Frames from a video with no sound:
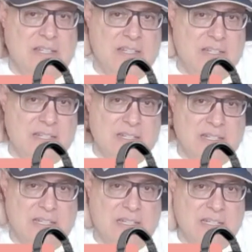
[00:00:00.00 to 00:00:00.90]

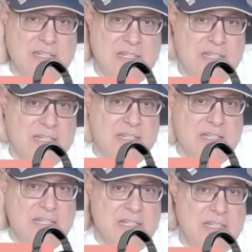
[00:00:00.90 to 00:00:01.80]

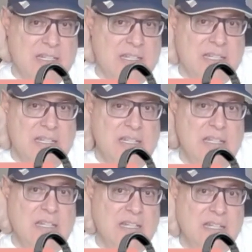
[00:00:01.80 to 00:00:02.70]

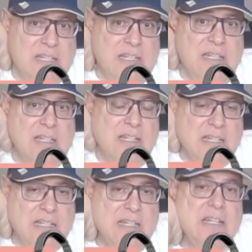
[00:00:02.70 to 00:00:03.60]

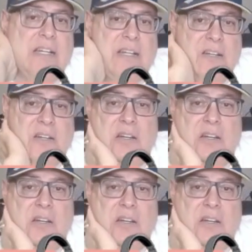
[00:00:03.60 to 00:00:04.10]
(not speaking)